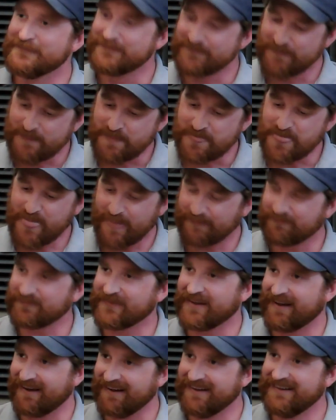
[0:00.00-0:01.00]
That's
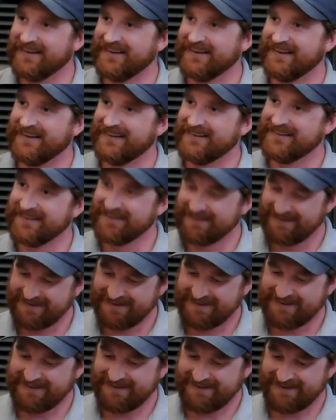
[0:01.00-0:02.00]
fantastic. That
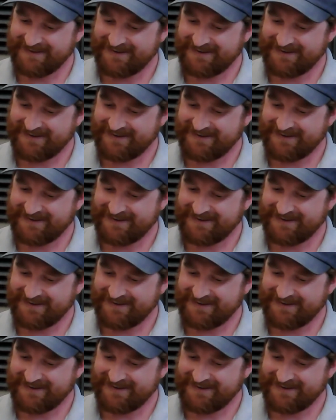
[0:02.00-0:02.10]
sounds great.